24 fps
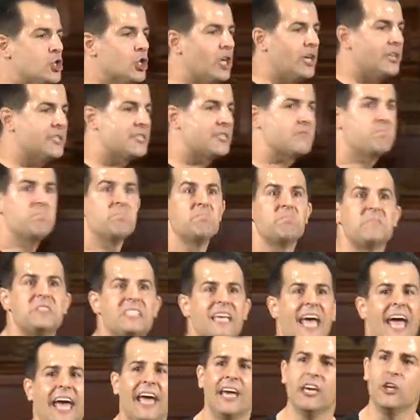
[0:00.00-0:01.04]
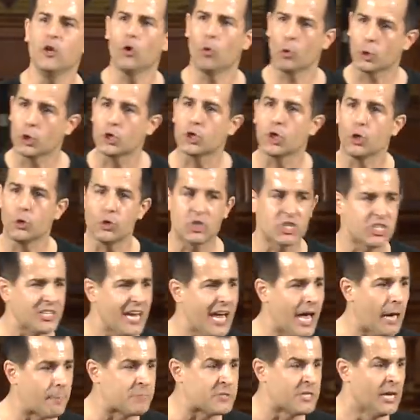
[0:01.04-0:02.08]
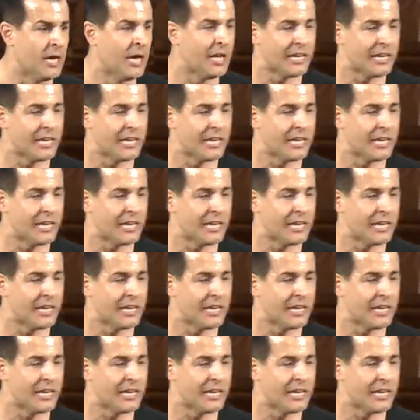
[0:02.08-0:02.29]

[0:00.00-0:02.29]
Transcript: just 10 or so steps